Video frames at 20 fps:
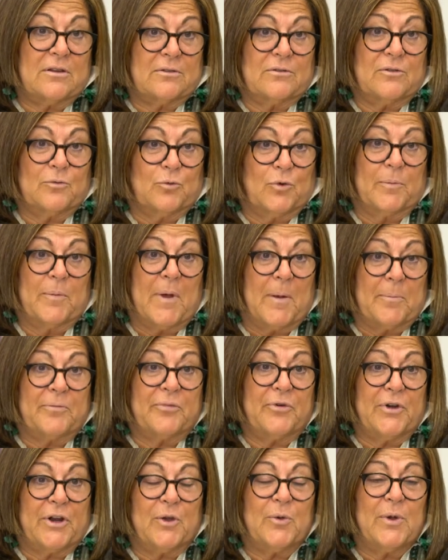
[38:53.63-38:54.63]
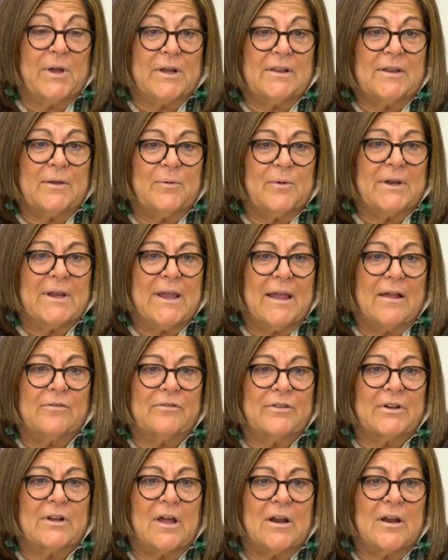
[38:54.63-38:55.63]
the room up pretty quickly when
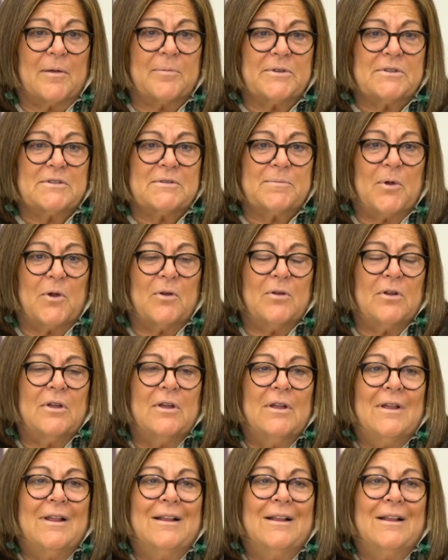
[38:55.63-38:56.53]
Calvin got up and spoke.